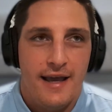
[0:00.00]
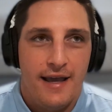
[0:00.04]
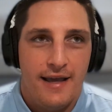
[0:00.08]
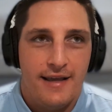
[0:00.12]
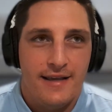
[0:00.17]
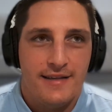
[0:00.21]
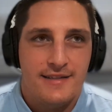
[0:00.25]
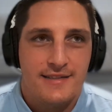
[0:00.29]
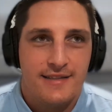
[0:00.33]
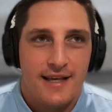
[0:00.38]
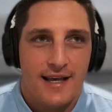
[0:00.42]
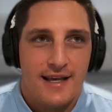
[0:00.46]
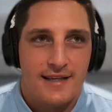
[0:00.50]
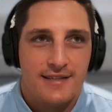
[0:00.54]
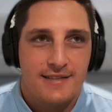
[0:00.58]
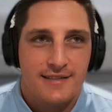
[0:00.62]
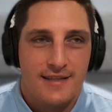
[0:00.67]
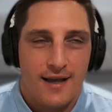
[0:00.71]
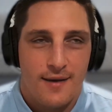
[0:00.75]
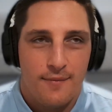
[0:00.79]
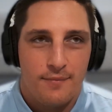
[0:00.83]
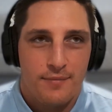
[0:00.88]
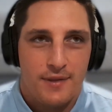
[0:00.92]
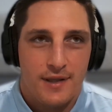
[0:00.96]
is there
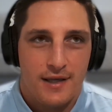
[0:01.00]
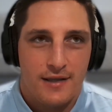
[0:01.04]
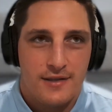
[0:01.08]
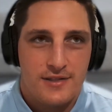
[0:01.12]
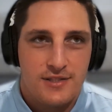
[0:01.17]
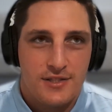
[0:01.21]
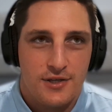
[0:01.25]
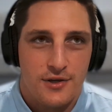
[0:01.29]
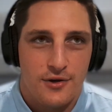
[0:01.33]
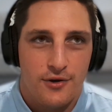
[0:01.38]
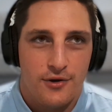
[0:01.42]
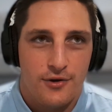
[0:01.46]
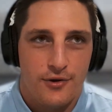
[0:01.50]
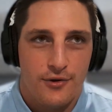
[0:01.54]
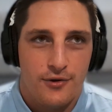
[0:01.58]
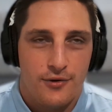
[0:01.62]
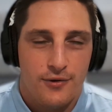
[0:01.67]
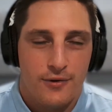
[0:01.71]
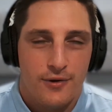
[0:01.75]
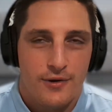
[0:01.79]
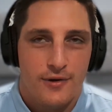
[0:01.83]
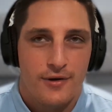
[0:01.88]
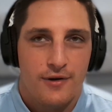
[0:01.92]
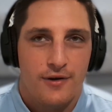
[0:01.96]
something
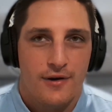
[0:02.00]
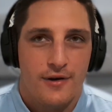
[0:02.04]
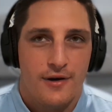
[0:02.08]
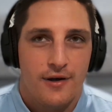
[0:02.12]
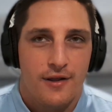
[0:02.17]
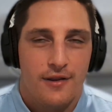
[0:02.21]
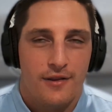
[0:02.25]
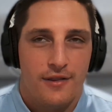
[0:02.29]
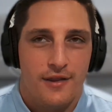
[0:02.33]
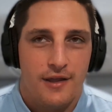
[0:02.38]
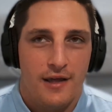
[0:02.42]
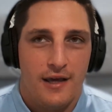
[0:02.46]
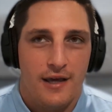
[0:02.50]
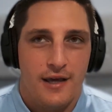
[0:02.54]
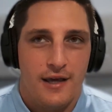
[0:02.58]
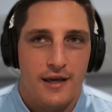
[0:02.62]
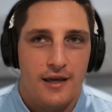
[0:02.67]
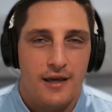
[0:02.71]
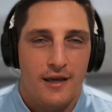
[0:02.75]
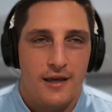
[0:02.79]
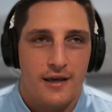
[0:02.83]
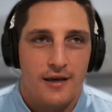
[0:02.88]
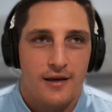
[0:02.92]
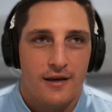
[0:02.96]
to
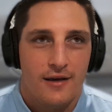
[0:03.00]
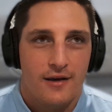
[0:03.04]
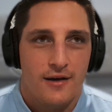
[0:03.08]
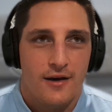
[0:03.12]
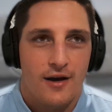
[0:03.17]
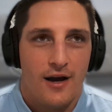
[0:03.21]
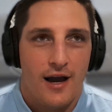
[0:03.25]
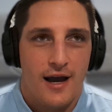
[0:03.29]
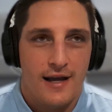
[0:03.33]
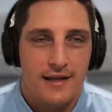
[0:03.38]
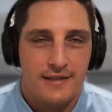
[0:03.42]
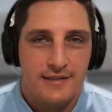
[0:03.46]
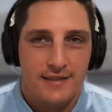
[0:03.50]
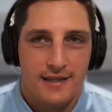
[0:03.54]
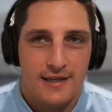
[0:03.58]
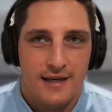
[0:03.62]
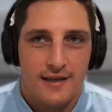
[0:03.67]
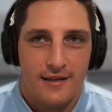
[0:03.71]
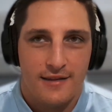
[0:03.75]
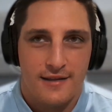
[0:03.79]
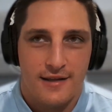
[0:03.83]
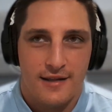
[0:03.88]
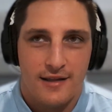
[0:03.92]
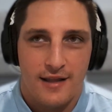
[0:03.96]
the
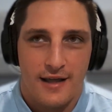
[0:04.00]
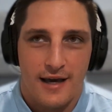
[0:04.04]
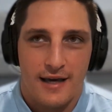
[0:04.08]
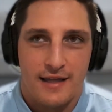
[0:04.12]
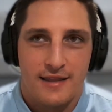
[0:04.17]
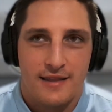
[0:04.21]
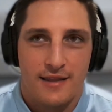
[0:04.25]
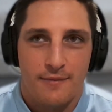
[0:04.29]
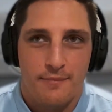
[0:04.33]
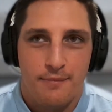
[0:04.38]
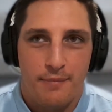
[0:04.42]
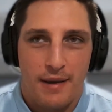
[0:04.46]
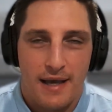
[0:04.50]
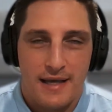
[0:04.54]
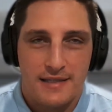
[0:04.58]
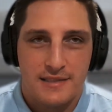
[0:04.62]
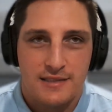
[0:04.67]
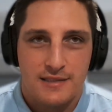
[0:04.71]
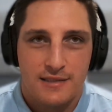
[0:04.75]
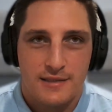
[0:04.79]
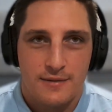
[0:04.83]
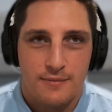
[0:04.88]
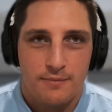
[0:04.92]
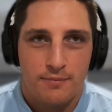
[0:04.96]
idea that like the
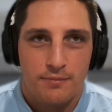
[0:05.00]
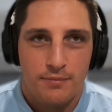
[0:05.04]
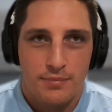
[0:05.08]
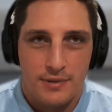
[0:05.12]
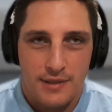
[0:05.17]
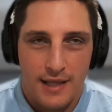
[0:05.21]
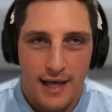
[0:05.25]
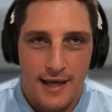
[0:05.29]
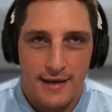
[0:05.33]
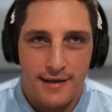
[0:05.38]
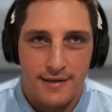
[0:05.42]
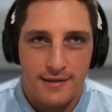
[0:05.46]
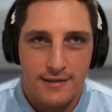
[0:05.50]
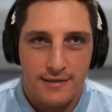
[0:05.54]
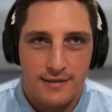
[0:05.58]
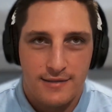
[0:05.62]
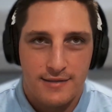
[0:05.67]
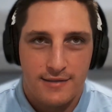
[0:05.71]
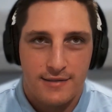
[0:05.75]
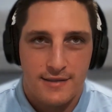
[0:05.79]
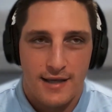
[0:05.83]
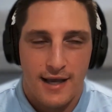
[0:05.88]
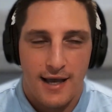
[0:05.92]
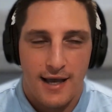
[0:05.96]
best planners